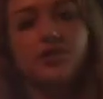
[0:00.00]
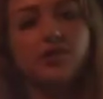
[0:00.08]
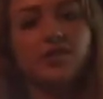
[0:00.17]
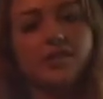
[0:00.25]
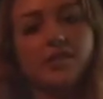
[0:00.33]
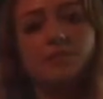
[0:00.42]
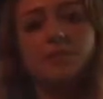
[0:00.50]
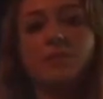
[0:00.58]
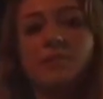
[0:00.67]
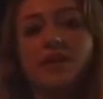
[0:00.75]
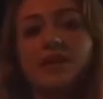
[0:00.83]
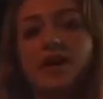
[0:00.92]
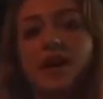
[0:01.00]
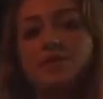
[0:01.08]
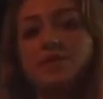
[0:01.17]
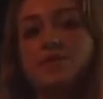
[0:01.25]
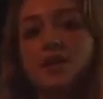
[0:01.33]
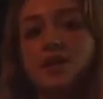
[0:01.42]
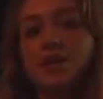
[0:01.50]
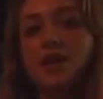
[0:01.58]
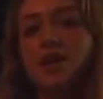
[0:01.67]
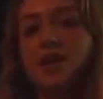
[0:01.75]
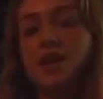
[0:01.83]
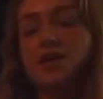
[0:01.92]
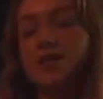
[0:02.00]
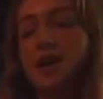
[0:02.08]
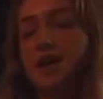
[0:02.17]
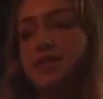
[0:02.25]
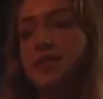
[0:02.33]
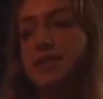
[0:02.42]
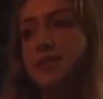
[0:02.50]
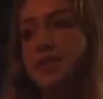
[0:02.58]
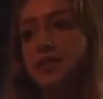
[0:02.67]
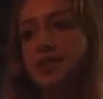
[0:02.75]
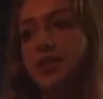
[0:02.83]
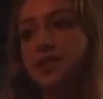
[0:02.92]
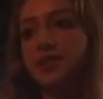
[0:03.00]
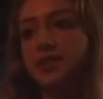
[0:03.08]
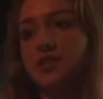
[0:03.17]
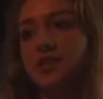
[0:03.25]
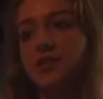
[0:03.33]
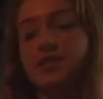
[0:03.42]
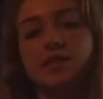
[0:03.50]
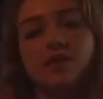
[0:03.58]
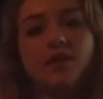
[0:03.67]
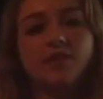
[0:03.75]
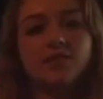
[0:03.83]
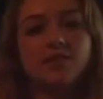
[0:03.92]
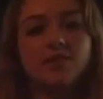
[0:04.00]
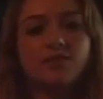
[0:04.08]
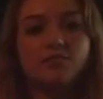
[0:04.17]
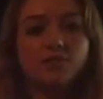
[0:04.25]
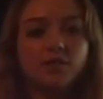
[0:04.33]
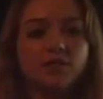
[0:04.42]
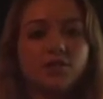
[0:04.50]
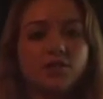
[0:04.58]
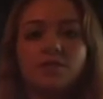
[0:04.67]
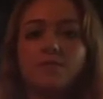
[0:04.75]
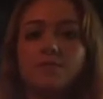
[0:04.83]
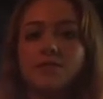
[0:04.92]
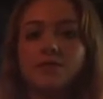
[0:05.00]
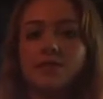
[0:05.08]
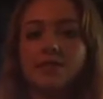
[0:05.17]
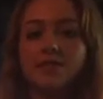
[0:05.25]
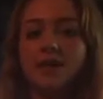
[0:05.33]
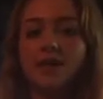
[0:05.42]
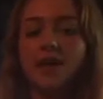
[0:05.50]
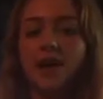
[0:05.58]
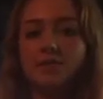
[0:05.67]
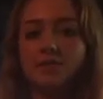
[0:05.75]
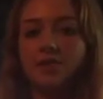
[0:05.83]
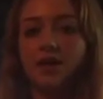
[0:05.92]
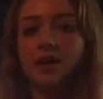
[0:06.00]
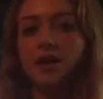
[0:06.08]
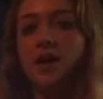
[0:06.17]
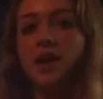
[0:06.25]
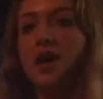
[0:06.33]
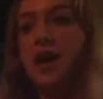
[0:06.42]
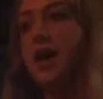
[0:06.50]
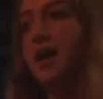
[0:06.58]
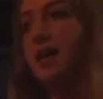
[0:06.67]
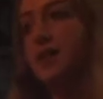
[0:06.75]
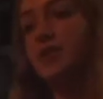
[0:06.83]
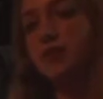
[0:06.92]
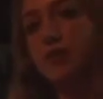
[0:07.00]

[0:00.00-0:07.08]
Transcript: chick experiment, after the ICV injection, there was a constant reduction in food intake after that. And in the